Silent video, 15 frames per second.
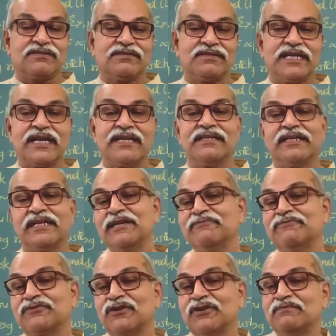So that
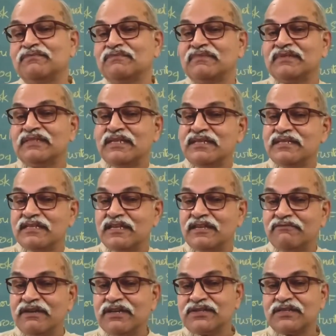came from his
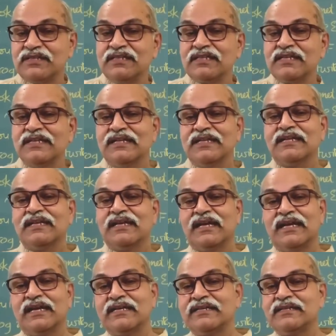equations,
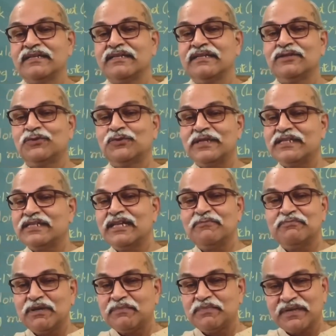and in the original
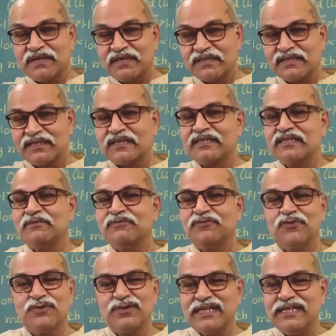paper there are
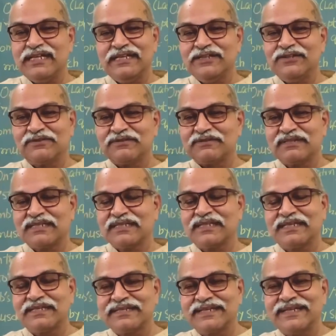some 14 or
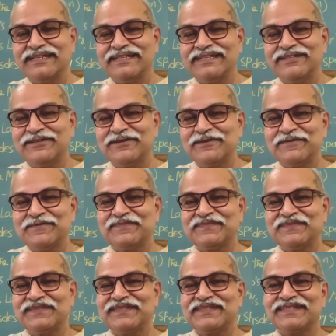16
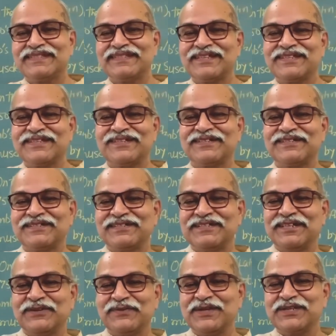such
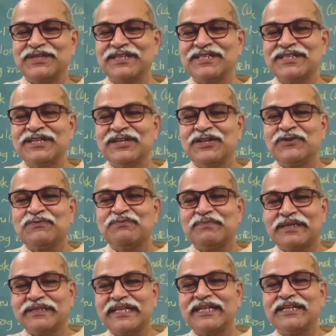equations.
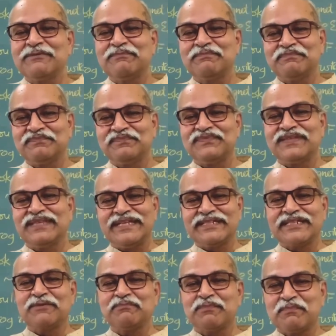But then
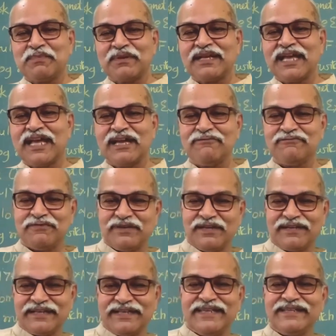later people have
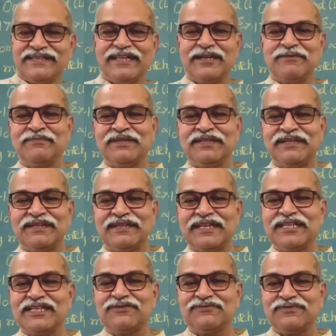arranged them in a
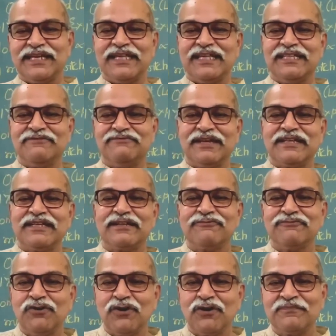nice way in vector
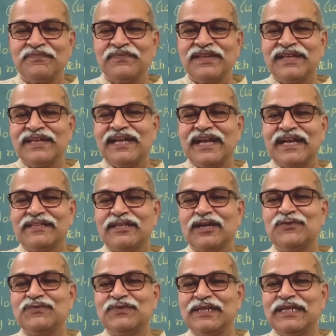form, and
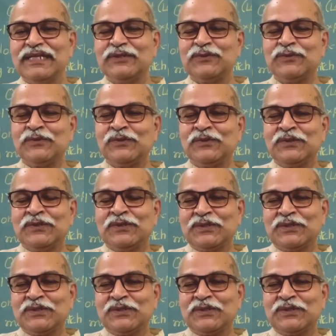now we know